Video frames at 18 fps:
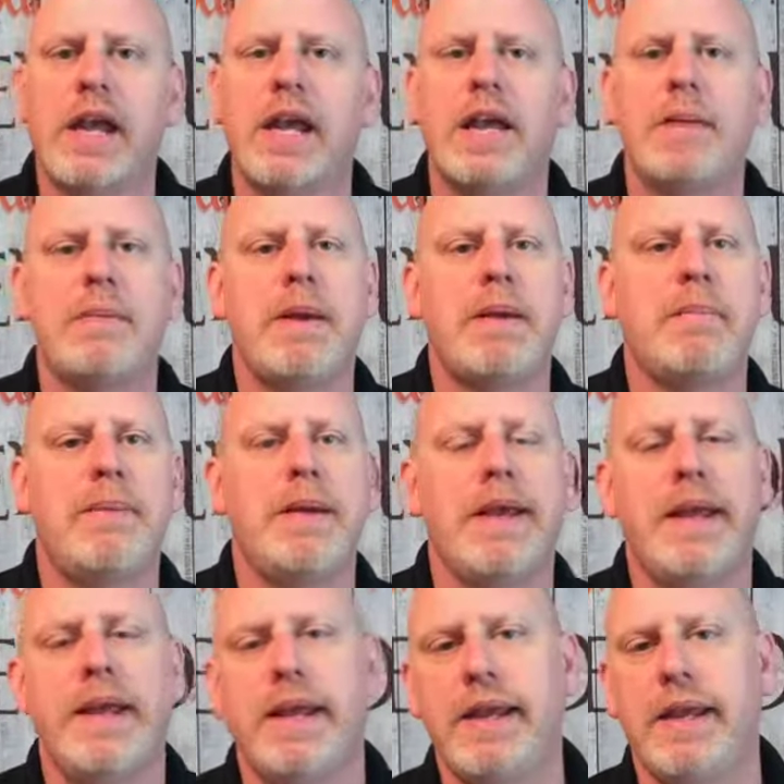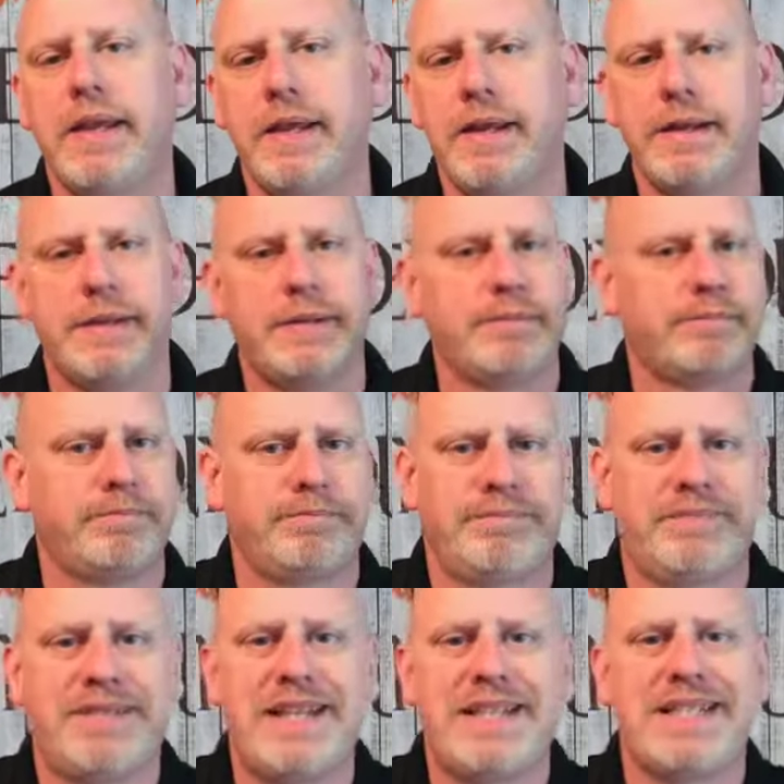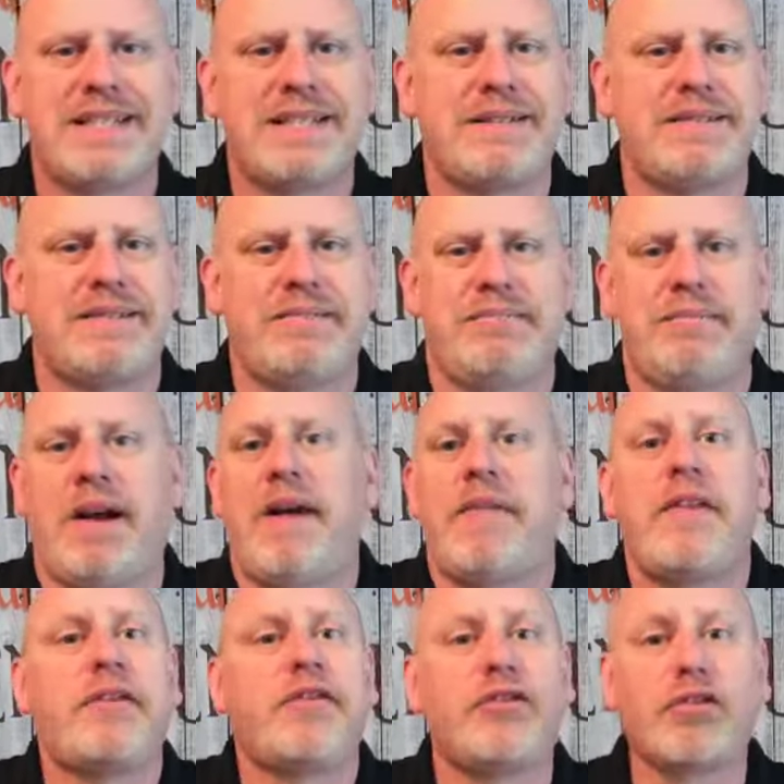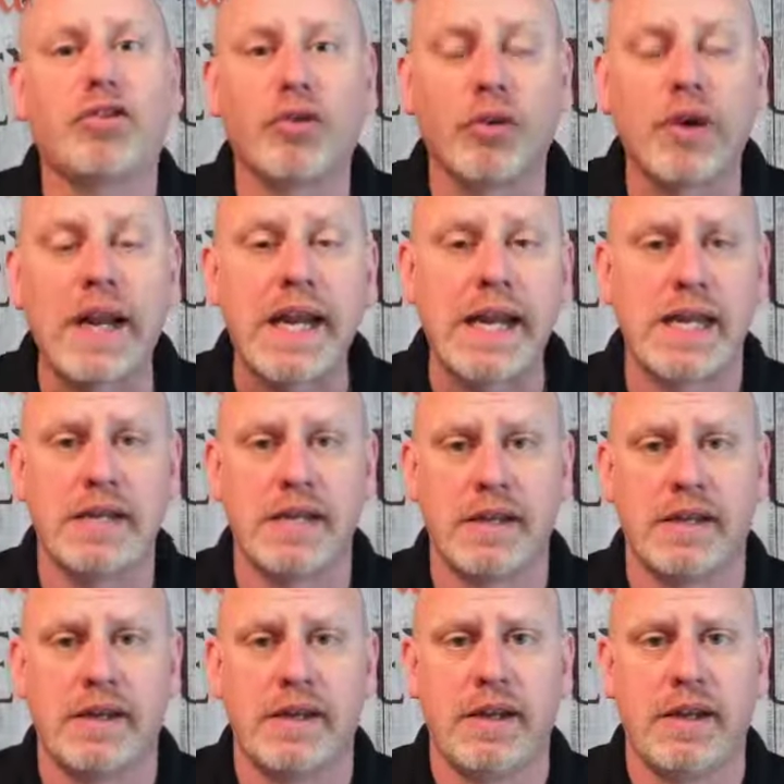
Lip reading: It may be just on the street.